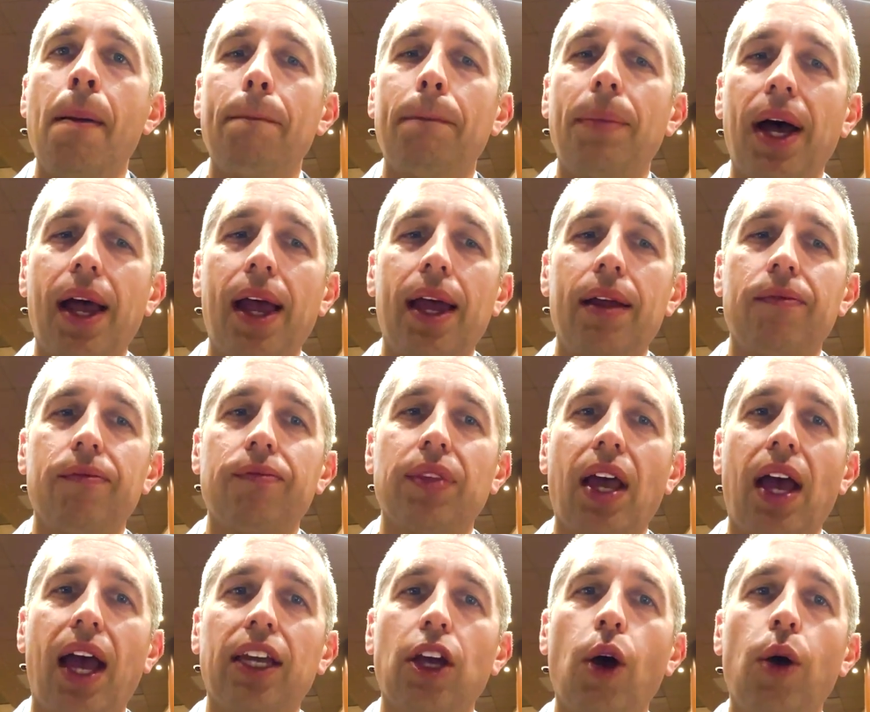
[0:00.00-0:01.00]
But
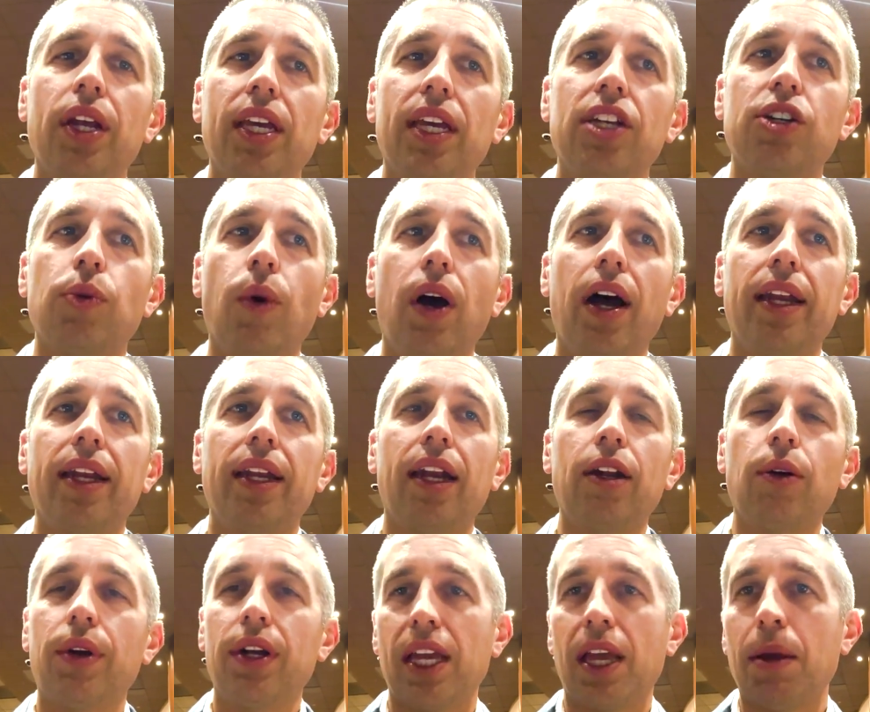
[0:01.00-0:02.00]
I go to each one, and I
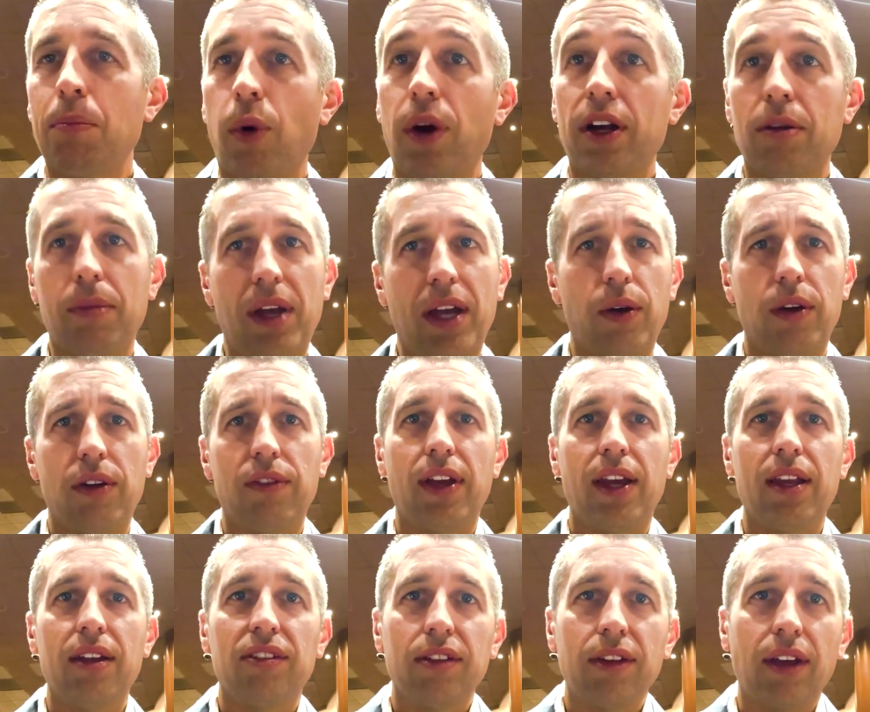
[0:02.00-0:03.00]
don't want to get bored at my own
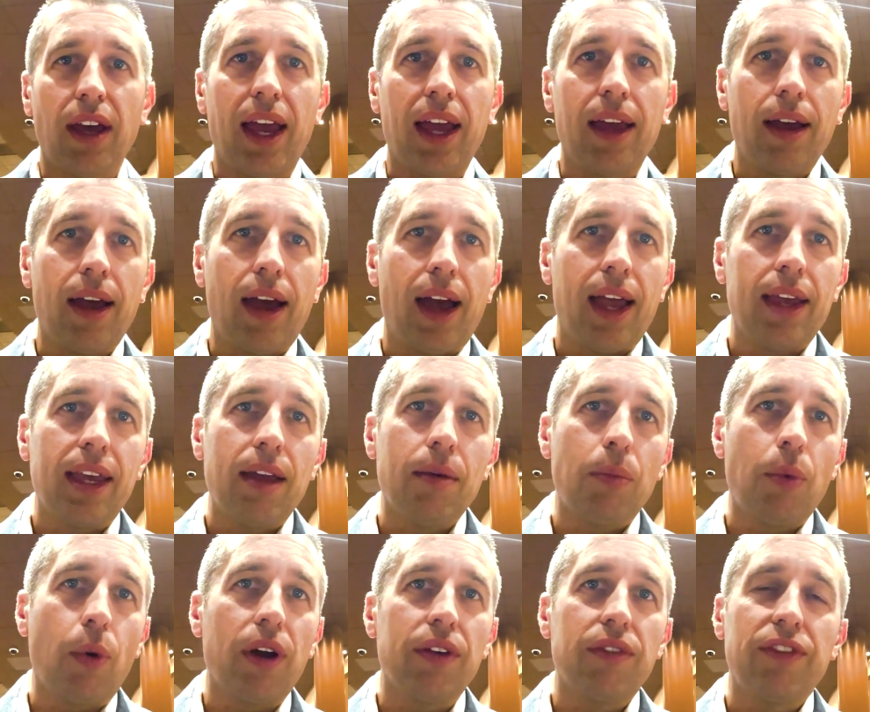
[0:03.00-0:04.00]
events. I, I get
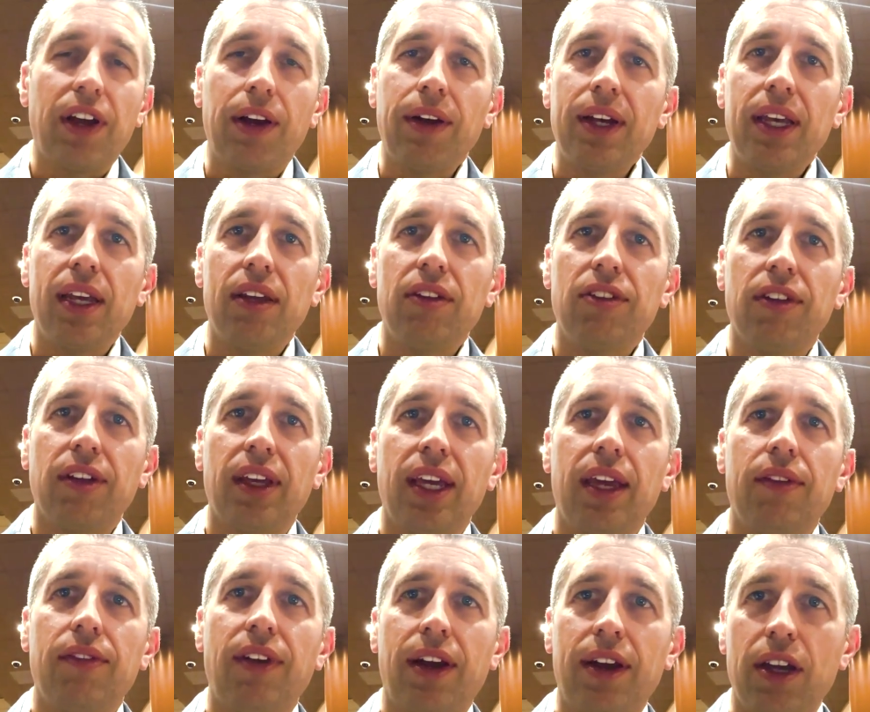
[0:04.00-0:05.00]
bored very
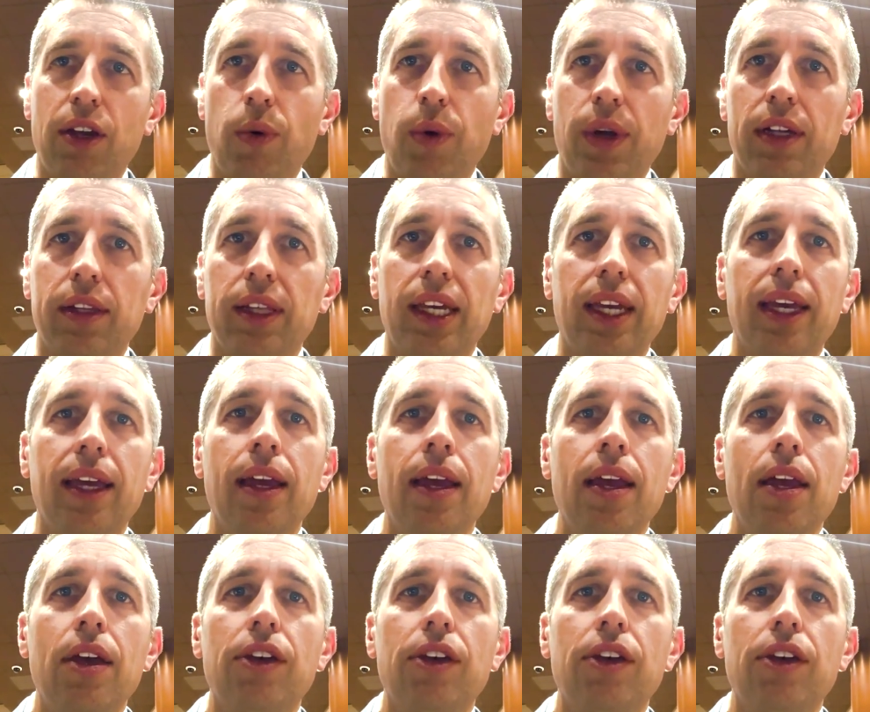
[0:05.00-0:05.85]
easily, very quickly.